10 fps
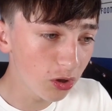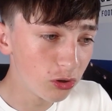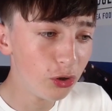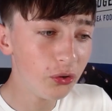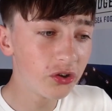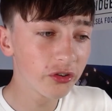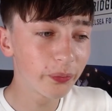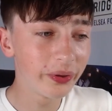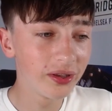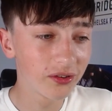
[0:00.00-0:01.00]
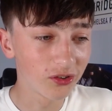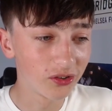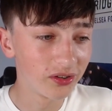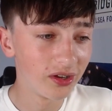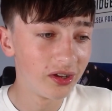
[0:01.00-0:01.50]
Lucas
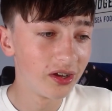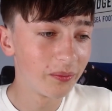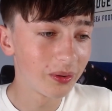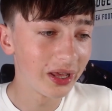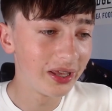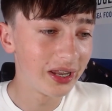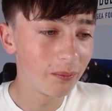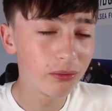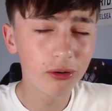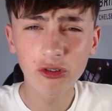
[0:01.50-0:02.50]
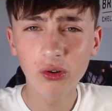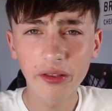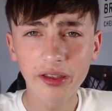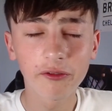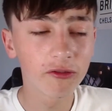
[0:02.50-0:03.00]
Piazon playing in Portugal, I
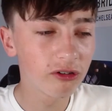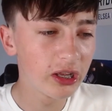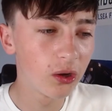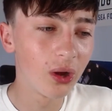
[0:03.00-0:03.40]
think for Rio